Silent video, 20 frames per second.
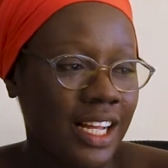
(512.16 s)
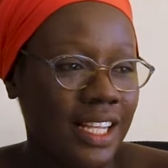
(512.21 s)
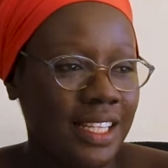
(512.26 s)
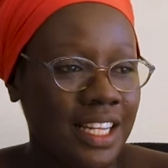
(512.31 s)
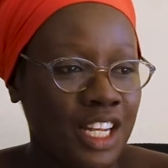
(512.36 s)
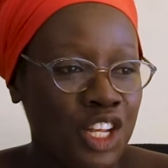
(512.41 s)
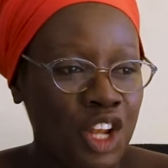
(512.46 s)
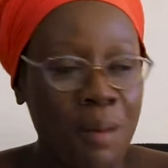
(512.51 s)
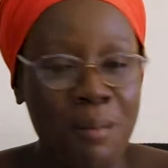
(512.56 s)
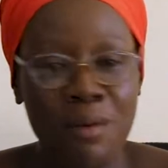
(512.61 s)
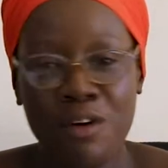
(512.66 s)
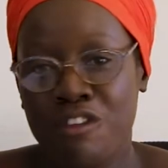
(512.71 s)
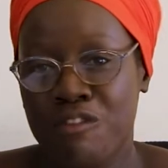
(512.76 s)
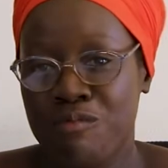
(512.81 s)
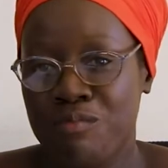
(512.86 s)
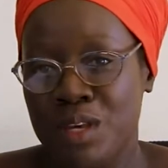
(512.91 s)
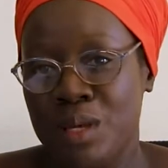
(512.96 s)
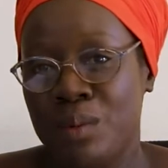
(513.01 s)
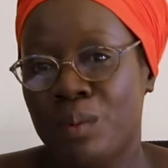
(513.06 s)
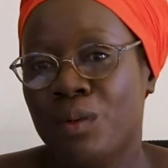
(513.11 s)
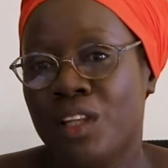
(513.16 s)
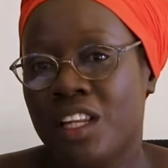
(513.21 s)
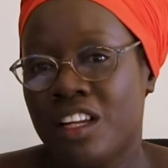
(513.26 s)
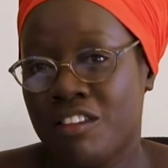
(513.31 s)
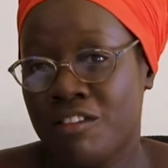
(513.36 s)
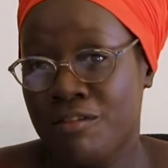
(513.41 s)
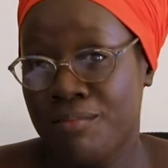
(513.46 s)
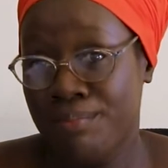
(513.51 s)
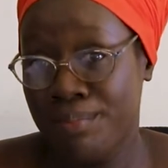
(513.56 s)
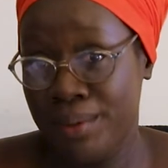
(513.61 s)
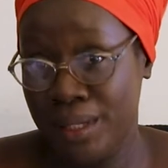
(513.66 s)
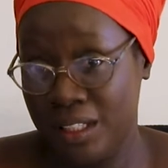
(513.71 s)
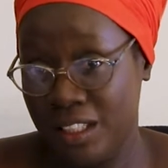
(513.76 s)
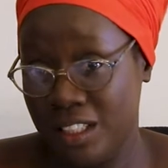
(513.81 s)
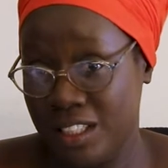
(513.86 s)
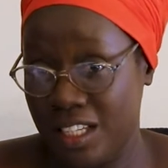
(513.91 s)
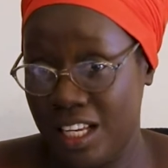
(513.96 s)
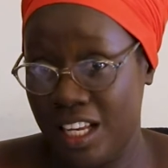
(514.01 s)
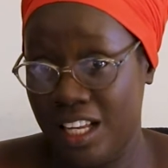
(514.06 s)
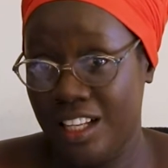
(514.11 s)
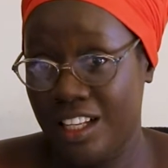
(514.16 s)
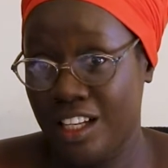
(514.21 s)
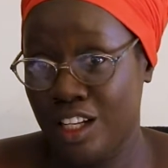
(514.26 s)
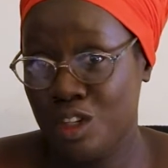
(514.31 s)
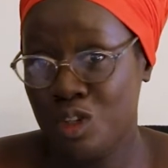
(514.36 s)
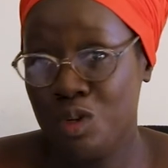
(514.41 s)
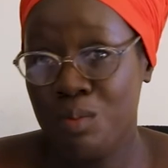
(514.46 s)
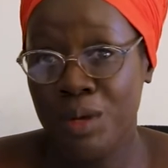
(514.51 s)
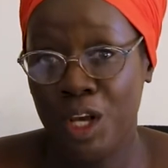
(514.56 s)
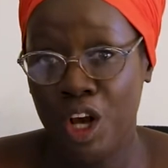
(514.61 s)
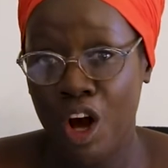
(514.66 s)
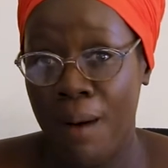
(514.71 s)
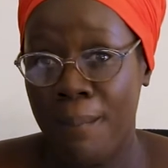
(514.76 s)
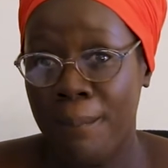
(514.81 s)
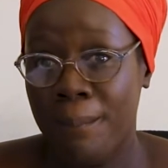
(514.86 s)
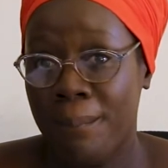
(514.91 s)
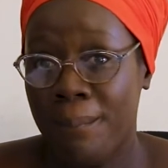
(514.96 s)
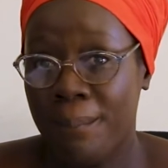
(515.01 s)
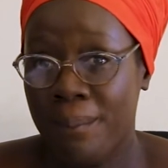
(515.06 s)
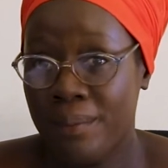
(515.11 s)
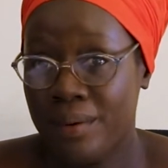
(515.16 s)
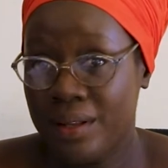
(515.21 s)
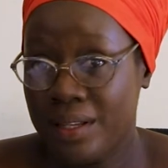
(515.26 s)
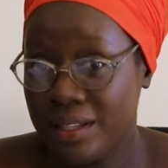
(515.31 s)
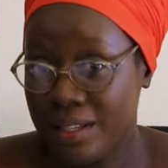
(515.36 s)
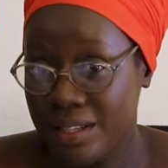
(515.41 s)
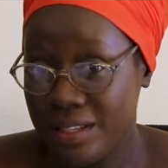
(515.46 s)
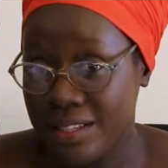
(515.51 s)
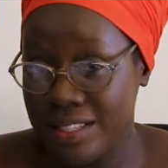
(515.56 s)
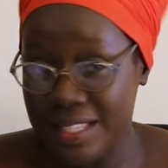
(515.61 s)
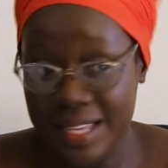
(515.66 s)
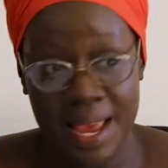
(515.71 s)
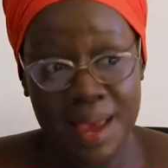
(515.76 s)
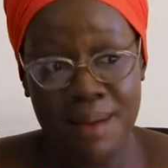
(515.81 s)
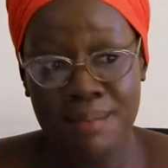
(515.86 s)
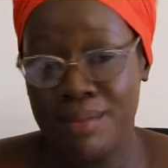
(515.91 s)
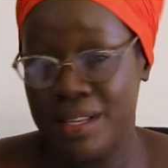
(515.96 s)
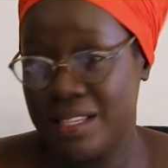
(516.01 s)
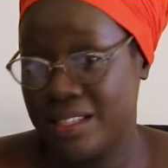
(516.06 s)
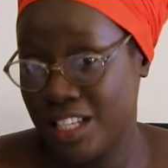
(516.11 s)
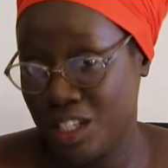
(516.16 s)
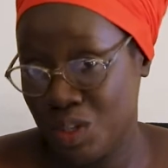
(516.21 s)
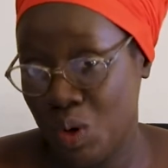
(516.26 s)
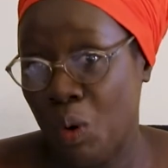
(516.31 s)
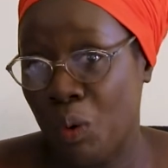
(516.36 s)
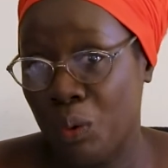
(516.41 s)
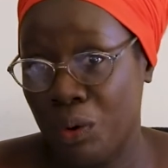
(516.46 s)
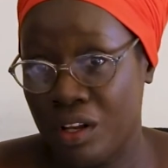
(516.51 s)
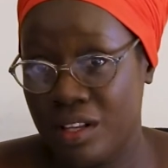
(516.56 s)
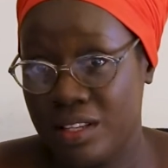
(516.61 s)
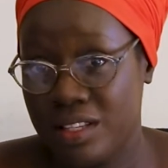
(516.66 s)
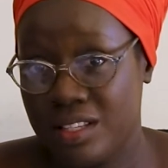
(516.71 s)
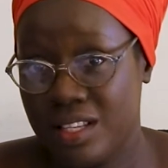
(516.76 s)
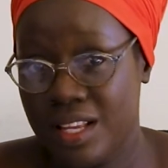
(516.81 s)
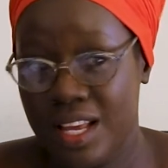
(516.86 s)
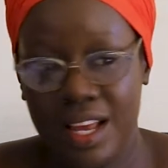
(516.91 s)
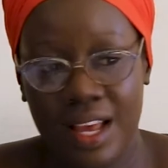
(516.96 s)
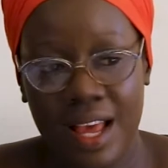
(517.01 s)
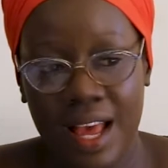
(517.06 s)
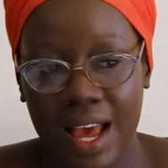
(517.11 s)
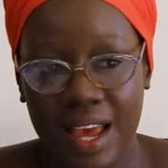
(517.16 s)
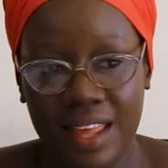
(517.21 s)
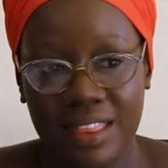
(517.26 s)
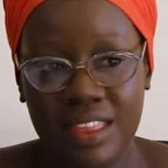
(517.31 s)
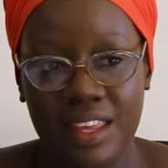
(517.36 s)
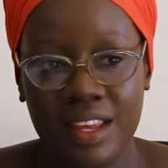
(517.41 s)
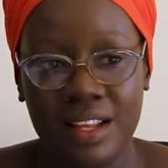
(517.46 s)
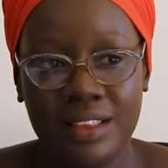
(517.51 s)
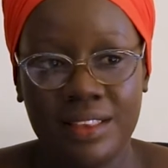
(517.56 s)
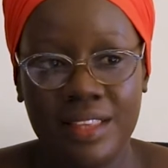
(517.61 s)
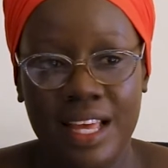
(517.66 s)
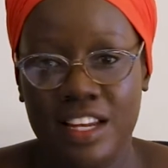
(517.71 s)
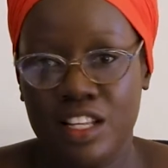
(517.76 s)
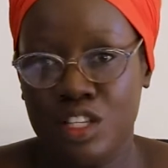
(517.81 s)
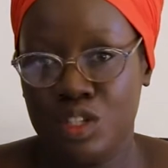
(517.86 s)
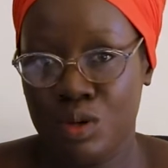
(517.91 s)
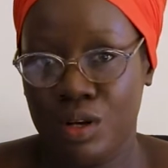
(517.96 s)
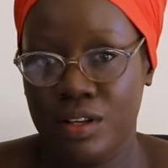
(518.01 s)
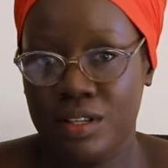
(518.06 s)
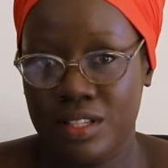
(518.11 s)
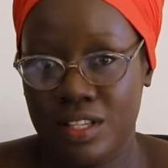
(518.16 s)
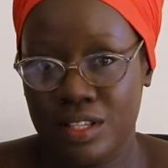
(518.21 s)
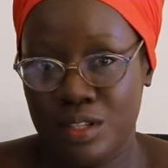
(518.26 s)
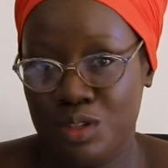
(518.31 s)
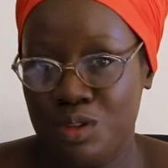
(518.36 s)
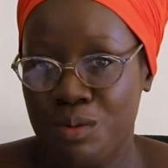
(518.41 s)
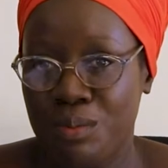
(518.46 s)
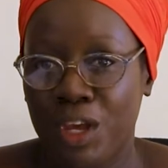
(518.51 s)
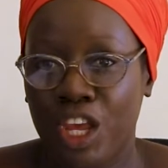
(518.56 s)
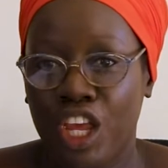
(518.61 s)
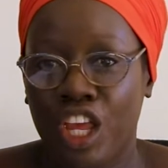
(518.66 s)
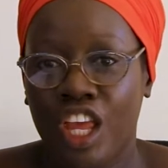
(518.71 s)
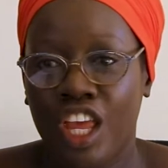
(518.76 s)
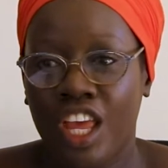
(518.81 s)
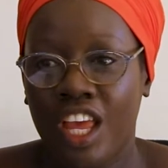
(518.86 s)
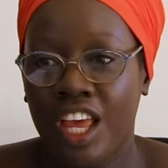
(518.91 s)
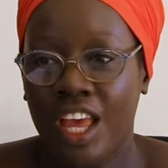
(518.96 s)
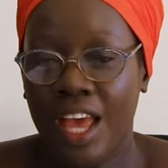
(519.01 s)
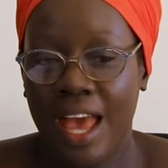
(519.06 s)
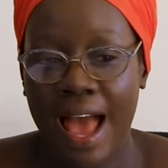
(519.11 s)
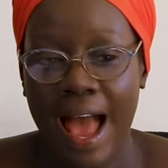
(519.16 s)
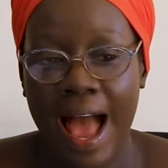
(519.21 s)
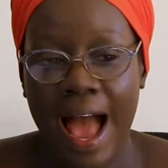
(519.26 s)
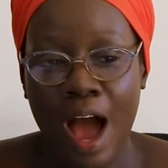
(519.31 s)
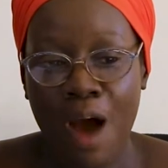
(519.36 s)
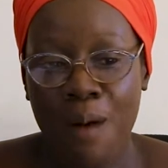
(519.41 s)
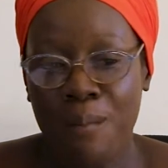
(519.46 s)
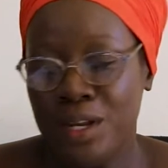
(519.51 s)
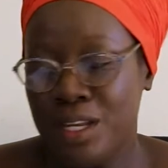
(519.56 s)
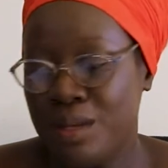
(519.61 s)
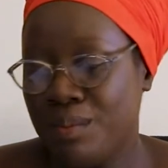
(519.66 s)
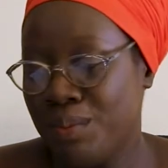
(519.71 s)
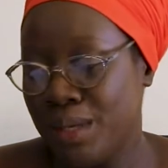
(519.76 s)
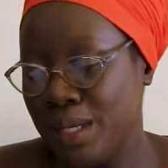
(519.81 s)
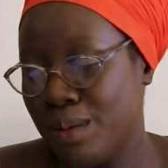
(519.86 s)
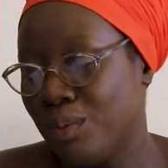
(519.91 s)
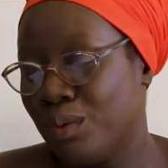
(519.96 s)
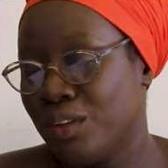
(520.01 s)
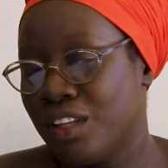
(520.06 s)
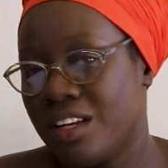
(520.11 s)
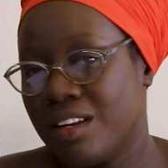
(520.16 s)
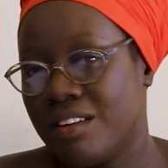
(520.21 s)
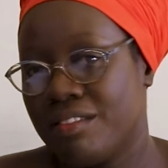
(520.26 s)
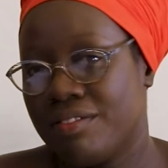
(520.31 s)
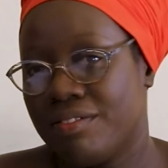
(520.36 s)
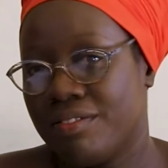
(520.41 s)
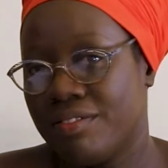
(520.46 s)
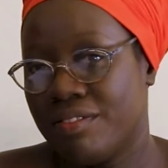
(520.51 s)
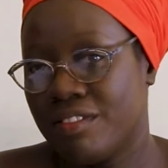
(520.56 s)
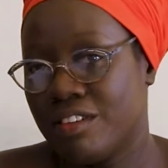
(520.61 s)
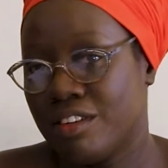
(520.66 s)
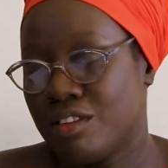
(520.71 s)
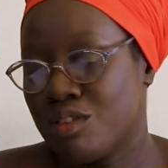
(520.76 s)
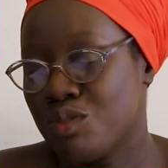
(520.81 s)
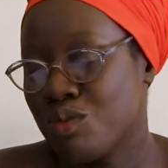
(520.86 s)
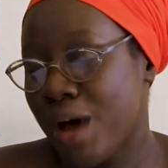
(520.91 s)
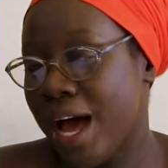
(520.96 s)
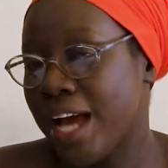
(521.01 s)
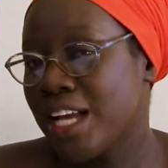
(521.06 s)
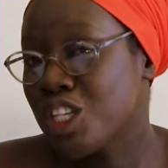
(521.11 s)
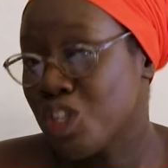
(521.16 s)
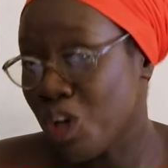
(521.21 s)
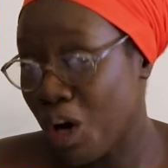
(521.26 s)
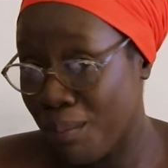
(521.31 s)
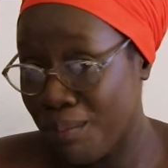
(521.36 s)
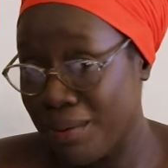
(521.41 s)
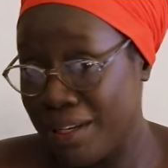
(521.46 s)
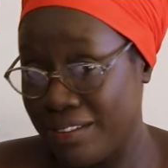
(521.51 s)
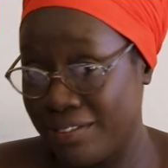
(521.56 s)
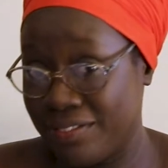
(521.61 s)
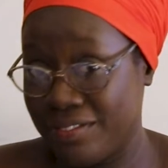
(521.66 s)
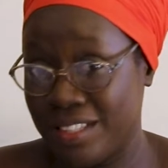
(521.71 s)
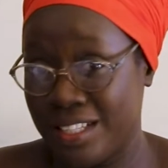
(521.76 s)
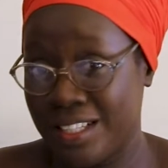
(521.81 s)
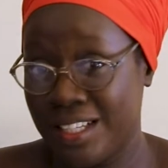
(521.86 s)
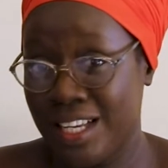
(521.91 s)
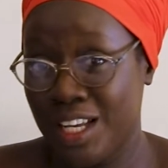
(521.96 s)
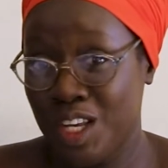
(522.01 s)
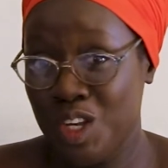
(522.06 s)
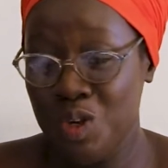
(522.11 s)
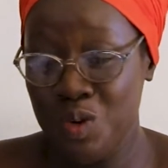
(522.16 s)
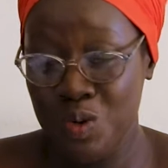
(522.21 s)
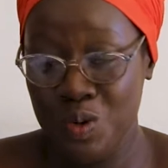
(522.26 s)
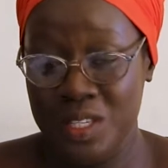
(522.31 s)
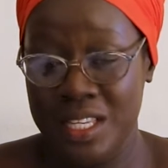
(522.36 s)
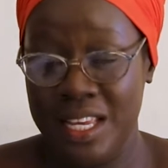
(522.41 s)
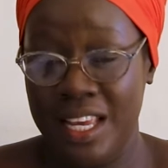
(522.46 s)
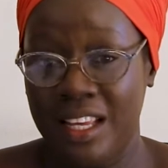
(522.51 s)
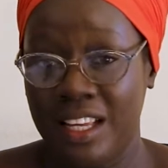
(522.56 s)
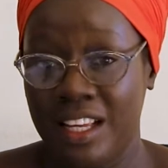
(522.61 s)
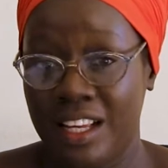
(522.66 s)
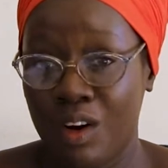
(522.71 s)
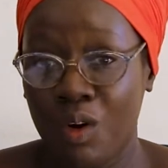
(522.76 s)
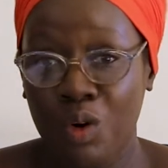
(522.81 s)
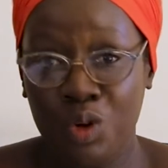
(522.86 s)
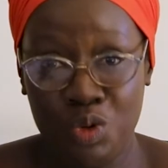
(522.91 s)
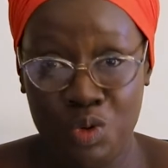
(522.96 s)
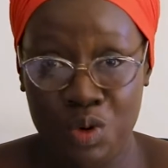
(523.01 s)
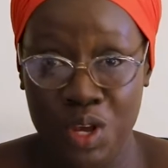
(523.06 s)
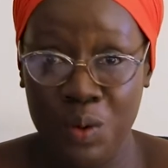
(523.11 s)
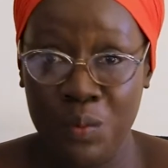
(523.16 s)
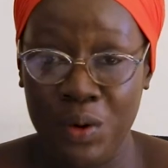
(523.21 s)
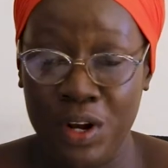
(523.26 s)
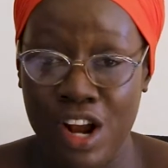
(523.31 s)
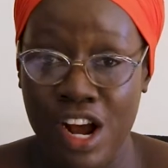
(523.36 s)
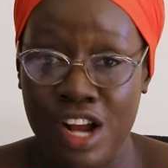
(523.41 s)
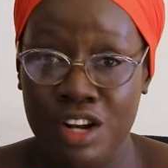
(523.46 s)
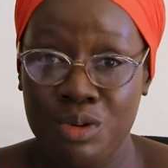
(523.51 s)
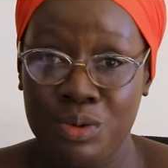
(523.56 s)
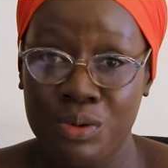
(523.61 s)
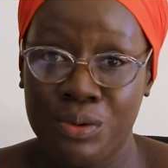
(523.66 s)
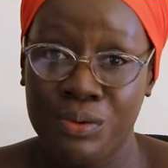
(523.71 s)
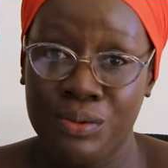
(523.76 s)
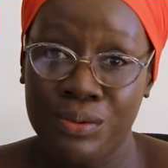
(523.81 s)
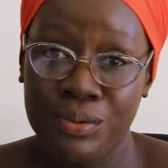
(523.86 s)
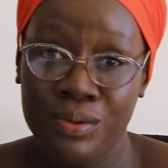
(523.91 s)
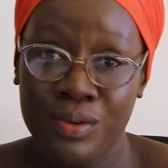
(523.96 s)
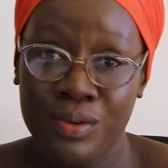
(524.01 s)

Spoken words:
the number of people that have built to become same business owners. I think that is success to me. How many people that have tried to uplift using or doing what I do.